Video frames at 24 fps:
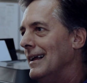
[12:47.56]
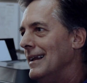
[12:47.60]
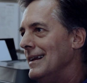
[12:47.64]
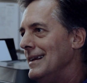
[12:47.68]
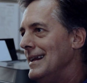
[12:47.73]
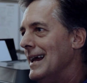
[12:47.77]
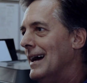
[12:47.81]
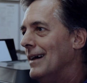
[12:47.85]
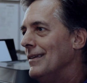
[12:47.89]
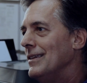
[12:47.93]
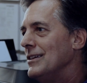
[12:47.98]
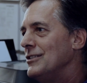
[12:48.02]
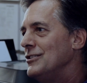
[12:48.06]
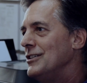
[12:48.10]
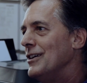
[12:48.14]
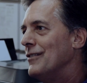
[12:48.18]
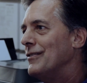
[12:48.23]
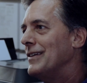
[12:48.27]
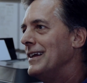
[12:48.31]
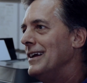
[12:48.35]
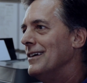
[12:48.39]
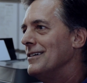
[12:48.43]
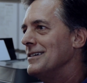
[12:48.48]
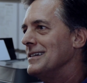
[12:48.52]
Now let's
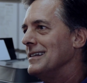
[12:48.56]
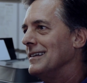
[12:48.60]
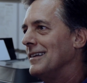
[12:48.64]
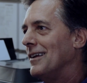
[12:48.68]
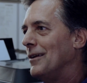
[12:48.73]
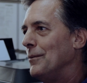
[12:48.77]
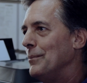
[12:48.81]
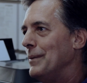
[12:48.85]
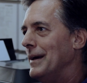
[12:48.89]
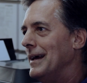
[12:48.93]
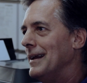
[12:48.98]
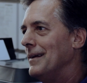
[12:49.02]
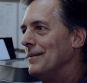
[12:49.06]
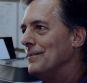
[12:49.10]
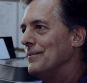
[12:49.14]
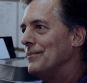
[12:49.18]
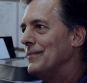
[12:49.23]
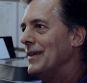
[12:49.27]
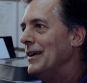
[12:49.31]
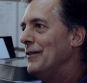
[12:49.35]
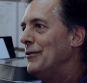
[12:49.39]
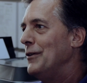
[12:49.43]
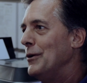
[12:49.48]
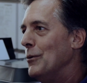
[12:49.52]
shift gears a little bit.
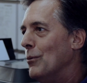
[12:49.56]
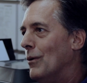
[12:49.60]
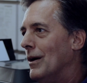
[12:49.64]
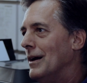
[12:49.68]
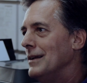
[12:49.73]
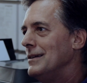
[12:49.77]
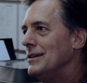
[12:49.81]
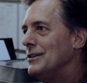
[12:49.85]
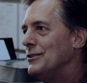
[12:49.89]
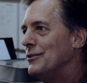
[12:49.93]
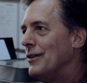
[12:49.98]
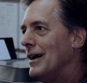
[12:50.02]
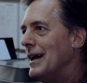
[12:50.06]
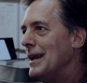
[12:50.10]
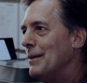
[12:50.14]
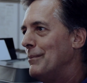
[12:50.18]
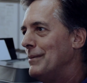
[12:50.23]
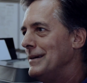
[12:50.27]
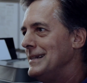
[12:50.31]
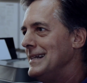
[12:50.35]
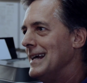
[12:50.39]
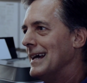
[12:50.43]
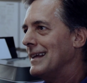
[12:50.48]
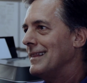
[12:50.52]
If you want to try to
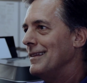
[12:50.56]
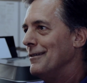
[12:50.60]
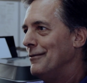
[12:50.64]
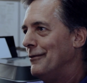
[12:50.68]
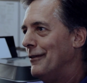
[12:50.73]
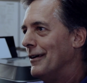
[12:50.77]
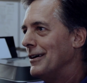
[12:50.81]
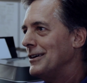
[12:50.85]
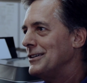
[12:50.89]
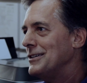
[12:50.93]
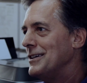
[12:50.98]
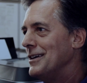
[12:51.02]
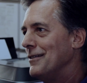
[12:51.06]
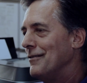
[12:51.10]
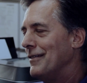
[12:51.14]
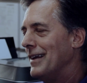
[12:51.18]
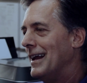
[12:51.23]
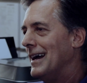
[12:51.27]
protect the function of